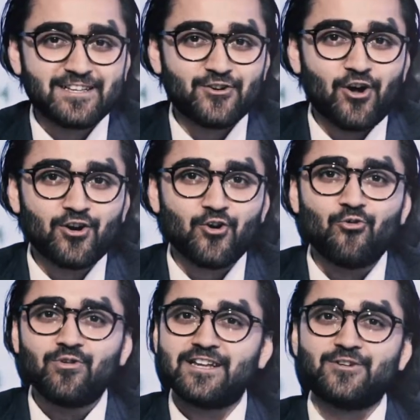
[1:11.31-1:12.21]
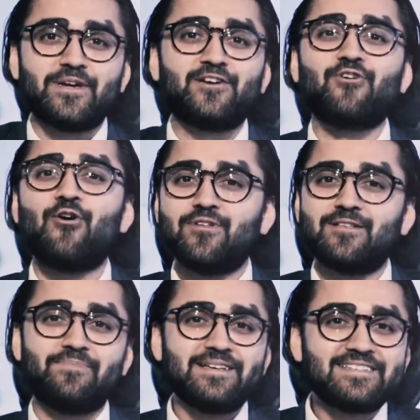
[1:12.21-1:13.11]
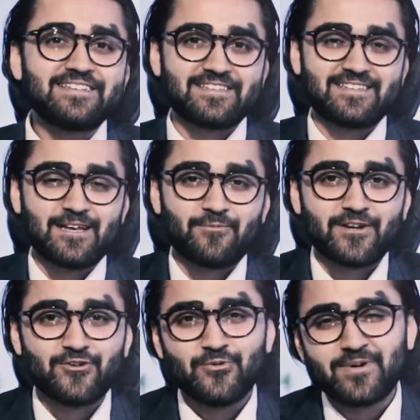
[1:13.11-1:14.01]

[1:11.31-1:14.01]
that not only do we grow in the businesses that we do,